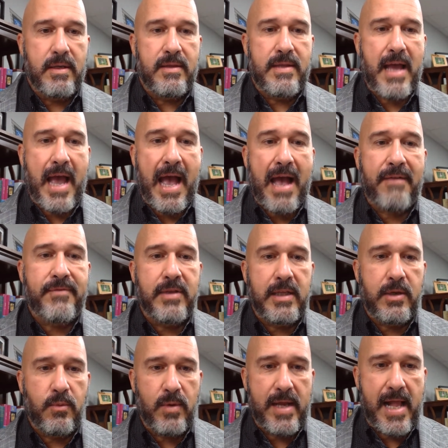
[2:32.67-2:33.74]
the
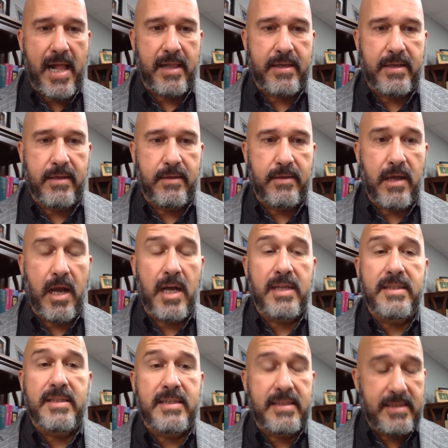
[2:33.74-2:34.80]
heavenly reality, the
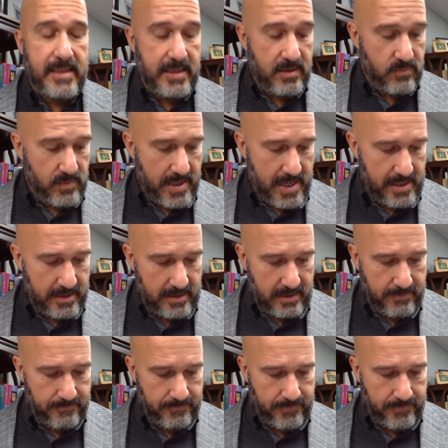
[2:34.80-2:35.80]
unseen reality,